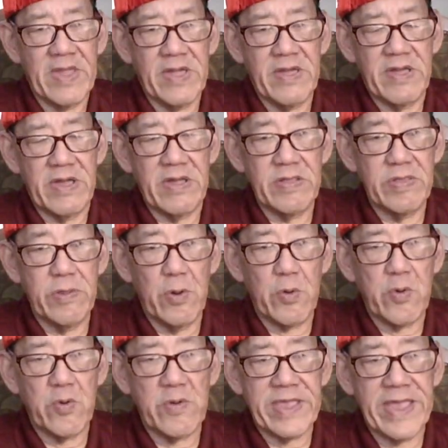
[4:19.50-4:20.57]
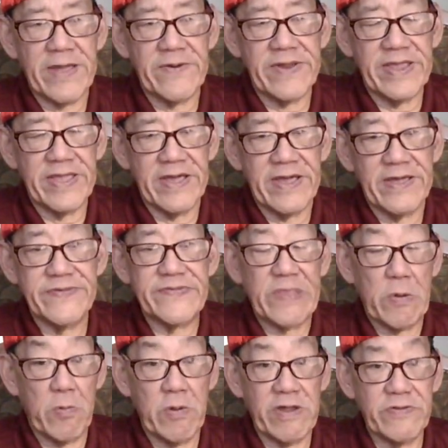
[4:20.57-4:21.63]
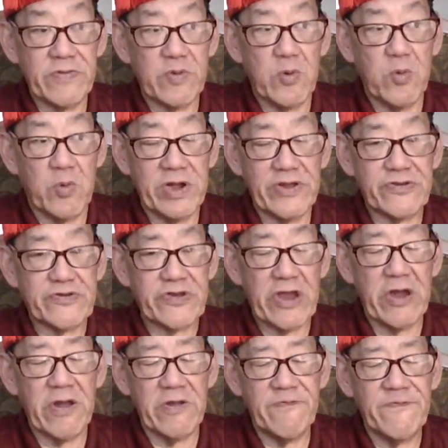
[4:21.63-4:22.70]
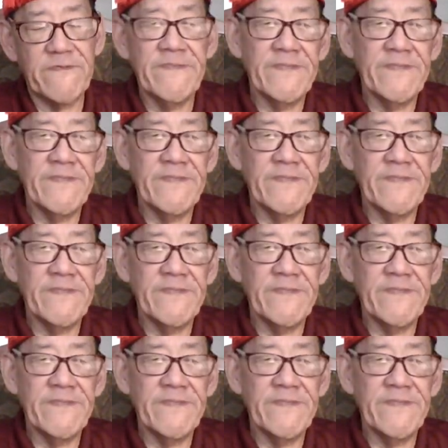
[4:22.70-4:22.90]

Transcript: local county guys. They arrested one sheriff.